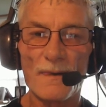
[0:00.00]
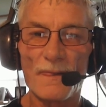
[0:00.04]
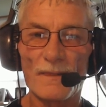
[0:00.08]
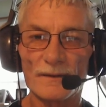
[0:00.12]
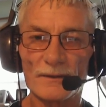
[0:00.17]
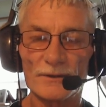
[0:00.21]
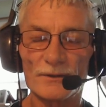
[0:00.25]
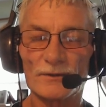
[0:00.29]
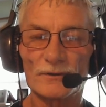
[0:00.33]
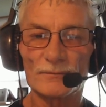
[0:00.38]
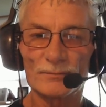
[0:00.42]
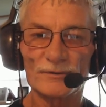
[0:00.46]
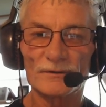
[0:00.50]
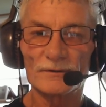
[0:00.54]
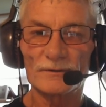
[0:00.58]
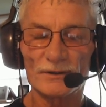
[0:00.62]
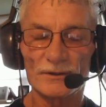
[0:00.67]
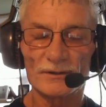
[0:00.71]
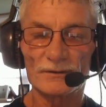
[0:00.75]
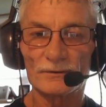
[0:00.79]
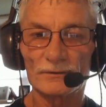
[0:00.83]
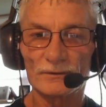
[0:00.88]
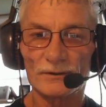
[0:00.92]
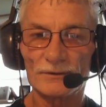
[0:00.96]

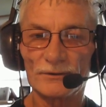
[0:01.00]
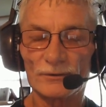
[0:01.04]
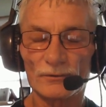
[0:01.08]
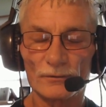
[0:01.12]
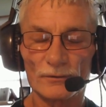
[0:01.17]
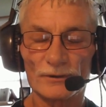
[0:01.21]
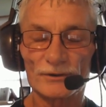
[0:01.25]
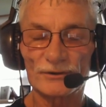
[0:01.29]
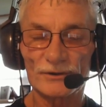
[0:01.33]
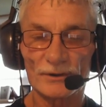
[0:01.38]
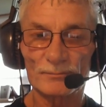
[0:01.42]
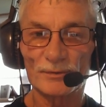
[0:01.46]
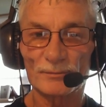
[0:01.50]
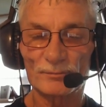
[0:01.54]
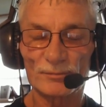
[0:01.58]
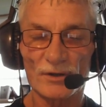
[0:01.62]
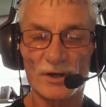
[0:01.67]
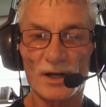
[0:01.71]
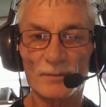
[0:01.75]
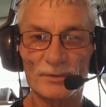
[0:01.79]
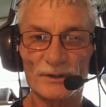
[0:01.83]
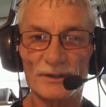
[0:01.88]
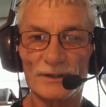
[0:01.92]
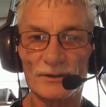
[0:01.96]
Your ownership of
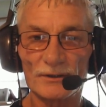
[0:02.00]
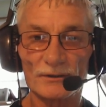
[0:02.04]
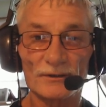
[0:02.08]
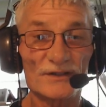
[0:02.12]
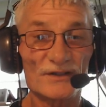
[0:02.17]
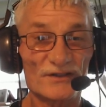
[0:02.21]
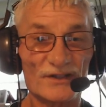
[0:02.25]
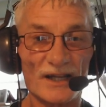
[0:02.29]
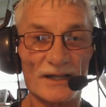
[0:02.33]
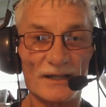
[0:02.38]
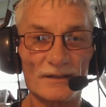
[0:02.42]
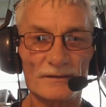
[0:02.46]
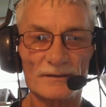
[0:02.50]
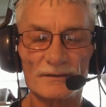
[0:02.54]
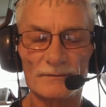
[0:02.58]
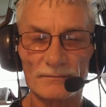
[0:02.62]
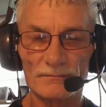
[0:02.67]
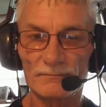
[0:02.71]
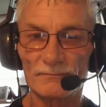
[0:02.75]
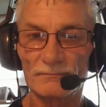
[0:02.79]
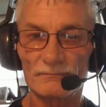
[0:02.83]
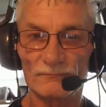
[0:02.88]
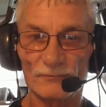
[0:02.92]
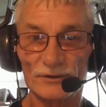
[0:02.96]
property, your estate,
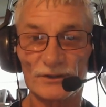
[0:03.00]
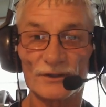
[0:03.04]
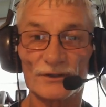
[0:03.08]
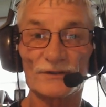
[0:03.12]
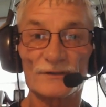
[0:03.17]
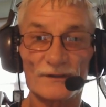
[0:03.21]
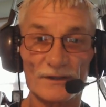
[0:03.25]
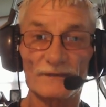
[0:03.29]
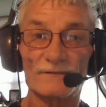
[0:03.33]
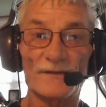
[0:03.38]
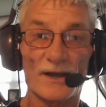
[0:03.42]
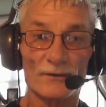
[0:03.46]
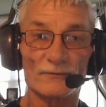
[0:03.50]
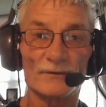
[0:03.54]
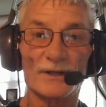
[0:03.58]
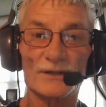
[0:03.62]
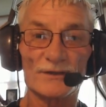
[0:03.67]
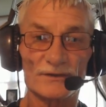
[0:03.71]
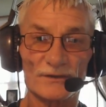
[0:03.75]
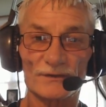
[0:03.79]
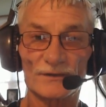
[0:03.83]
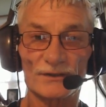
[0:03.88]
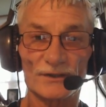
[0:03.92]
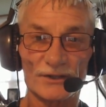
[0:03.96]
which is the
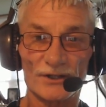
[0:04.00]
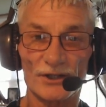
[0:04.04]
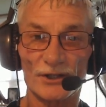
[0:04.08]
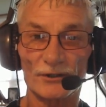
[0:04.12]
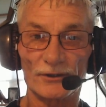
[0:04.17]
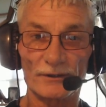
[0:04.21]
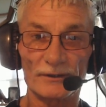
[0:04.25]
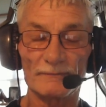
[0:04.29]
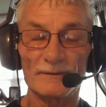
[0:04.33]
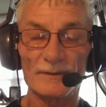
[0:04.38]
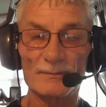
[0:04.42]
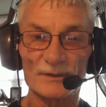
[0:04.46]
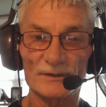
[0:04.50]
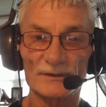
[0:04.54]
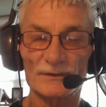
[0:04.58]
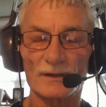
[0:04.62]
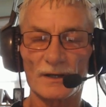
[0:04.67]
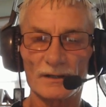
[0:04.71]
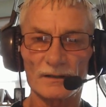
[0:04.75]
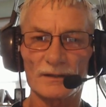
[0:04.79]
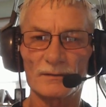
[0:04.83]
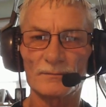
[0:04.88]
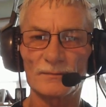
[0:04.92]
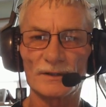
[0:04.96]
foundation security we've been
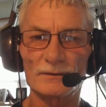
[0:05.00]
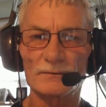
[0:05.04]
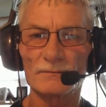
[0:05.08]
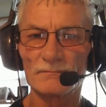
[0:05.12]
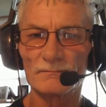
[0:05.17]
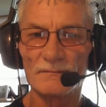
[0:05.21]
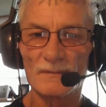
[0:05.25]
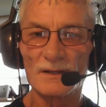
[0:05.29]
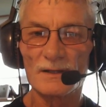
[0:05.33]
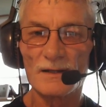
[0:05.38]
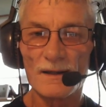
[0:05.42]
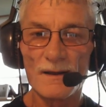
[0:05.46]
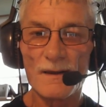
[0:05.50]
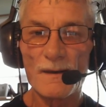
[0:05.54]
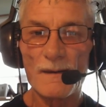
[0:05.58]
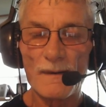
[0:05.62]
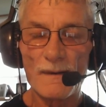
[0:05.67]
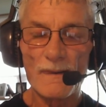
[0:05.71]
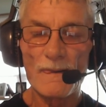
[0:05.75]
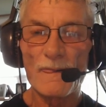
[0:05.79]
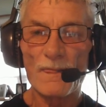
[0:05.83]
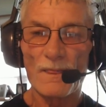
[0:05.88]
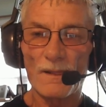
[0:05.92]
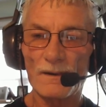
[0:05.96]
talking about.
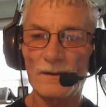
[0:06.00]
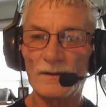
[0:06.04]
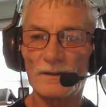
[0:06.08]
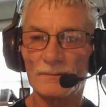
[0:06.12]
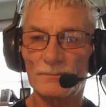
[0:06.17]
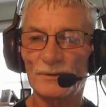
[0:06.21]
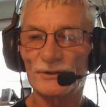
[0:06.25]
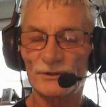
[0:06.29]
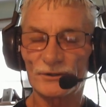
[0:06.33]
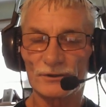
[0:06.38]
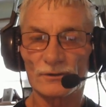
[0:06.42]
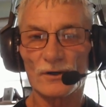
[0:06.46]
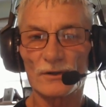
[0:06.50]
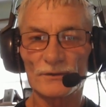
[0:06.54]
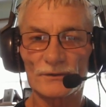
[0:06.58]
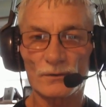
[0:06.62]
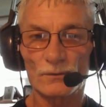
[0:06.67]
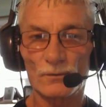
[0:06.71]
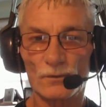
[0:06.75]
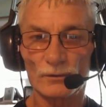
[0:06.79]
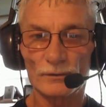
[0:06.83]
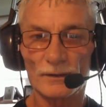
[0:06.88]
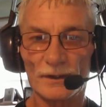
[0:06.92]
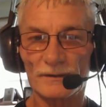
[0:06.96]
But you're also
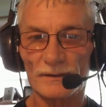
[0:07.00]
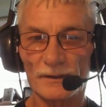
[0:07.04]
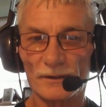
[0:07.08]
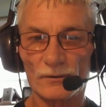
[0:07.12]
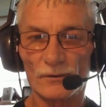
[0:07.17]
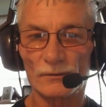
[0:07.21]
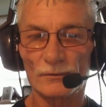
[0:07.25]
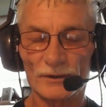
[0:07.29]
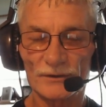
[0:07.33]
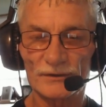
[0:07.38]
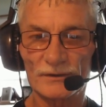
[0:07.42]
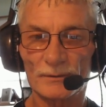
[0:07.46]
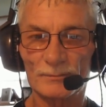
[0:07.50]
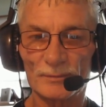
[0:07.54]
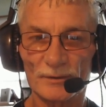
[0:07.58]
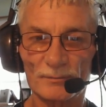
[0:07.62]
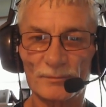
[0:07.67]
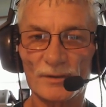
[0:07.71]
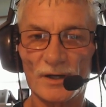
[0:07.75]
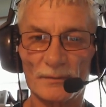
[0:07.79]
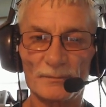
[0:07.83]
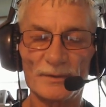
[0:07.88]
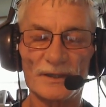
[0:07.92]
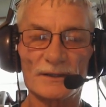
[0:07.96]
holding their ownership of
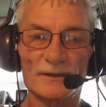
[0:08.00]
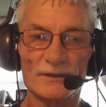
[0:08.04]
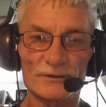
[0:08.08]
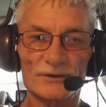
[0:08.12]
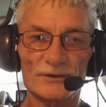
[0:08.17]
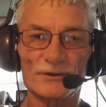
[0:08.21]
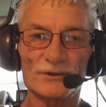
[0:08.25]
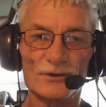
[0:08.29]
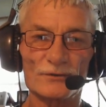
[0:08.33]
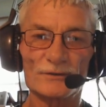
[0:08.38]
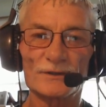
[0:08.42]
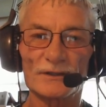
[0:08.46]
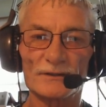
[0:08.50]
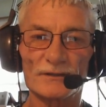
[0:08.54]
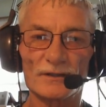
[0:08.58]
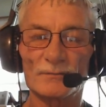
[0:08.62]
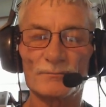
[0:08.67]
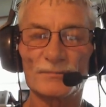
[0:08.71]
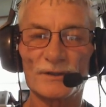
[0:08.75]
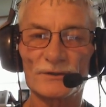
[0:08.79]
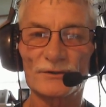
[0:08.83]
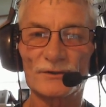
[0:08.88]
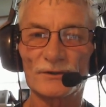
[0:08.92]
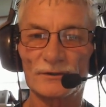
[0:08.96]
property because you're using their
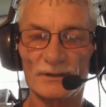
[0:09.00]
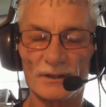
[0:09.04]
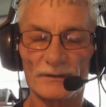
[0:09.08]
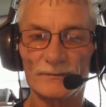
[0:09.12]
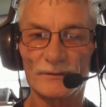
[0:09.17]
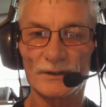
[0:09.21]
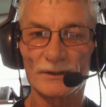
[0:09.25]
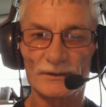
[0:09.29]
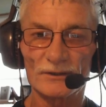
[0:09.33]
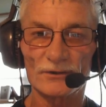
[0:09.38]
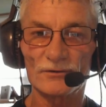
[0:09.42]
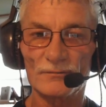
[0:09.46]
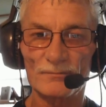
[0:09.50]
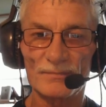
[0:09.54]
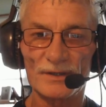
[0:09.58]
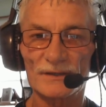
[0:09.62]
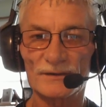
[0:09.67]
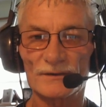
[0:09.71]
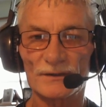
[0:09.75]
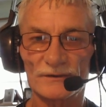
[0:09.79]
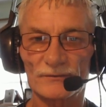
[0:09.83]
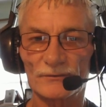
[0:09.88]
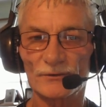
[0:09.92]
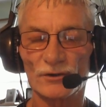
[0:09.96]
birth certificate to do
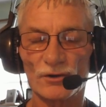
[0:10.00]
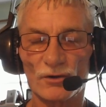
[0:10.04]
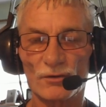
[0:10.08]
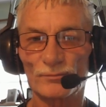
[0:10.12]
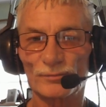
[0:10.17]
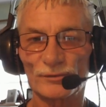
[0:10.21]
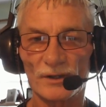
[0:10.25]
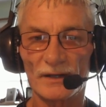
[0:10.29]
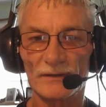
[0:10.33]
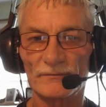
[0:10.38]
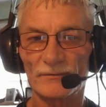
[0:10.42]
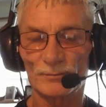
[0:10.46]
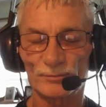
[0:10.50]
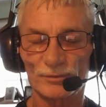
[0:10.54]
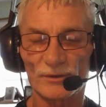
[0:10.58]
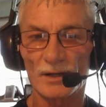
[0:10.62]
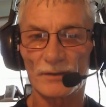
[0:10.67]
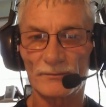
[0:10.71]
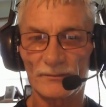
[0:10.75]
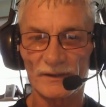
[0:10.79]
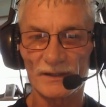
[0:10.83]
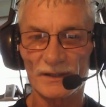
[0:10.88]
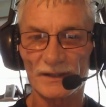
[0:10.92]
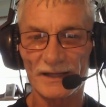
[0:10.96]
business for your own private
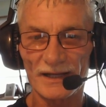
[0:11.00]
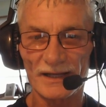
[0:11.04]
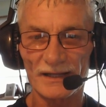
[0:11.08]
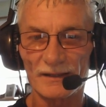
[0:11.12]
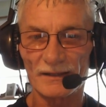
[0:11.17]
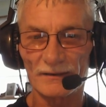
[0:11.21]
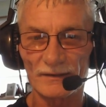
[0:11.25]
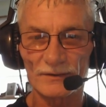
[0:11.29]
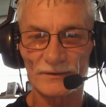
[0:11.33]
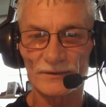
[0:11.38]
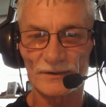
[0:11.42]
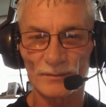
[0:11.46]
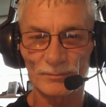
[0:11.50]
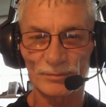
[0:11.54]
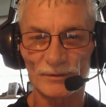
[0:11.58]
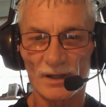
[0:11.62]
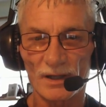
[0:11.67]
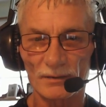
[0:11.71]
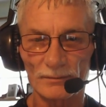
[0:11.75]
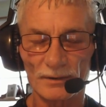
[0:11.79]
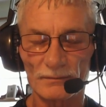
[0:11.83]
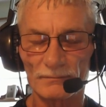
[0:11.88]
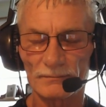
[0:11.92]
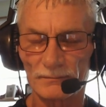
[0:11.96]
profit and gain, and there's the
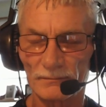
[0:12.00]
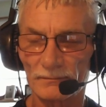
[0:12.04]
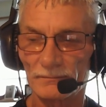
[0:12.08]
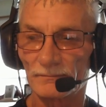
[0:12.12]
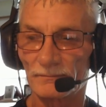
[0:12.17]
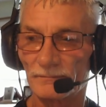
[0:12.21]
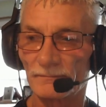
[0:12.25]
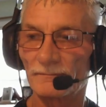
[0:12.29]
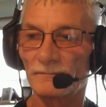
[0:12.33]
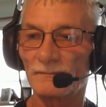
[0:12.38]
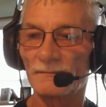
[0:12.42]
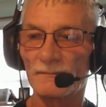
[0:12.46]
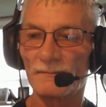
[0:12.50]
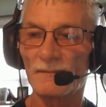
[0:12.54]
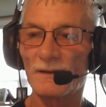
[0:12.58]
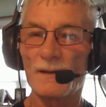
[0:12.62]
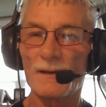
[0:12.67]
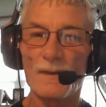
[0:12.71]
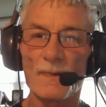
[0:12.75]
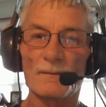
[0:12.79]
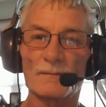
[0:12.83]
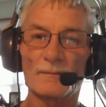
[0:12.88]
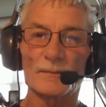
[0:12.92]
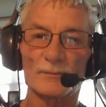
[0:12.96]
problem.
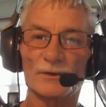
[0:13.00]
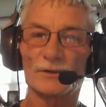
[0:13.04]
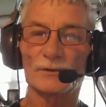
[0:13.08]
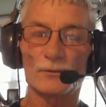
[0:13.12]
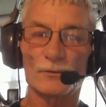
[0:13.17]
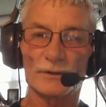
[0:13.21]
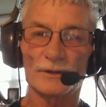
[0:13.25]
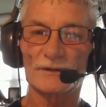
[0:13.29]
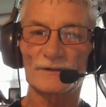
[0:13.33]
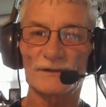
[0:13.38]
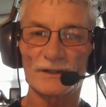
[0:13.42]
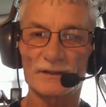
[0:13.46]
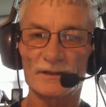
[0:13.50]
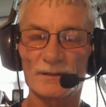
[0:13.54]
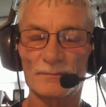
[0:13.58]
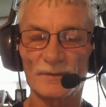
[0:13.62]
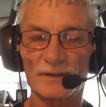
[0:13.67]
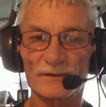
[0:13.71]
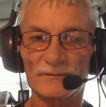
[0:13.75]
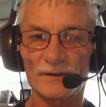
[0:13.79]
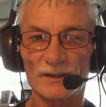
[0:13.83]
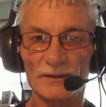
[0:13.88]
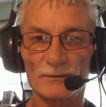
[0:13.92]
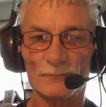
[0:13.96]
Remember, a lawyer said to my
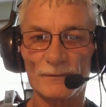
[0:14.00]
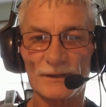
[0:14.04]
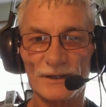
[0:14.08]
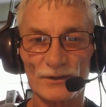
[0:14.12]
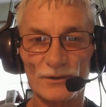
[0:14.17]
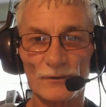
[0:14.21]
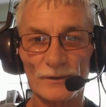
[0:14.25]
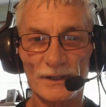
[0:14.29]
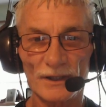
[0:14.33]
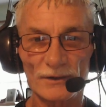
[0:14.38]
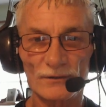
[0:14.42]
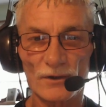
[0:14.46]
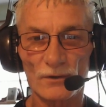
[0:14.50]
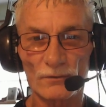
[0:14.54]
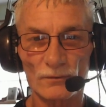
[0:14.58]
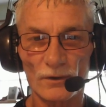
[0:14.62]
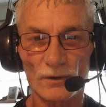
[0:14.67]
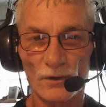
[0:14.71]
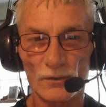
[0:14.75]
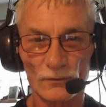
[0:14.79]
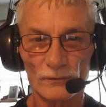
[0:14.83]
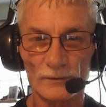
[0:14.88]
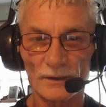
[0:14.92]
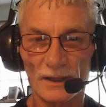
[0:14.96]
friend, we know you don't
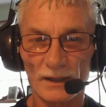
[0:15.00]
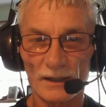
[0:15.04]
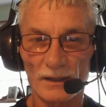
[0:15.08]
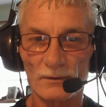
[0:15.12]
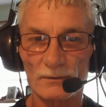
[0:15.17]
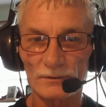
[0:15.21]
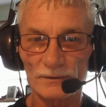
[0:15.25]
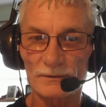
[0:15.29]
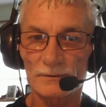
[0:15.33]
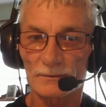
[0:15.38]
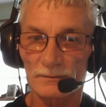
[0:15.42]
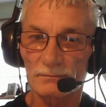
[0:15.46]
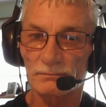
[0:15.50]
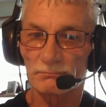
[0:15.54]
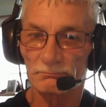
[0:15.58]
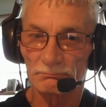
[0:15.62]
own the house.